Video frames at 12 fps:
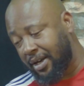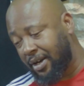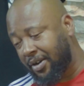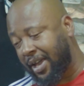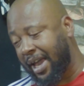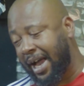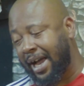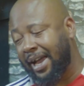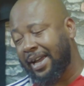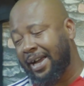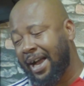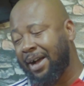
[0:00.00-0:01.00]
Okay,
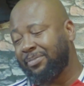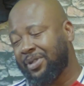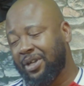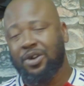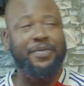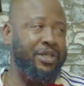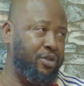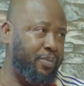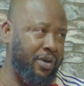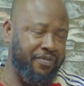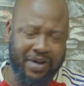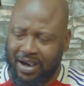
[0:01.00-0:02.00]
I'm seeing over
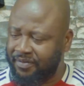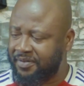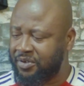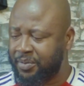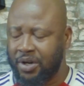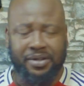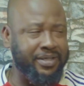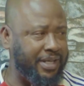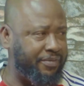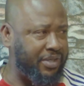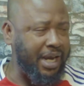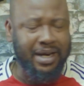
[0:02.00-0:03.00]
2.5 to be on the
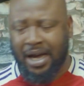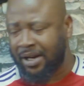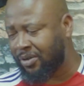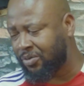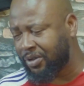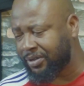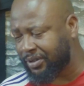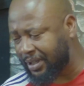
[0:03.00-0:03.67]
safe side. I don't want any.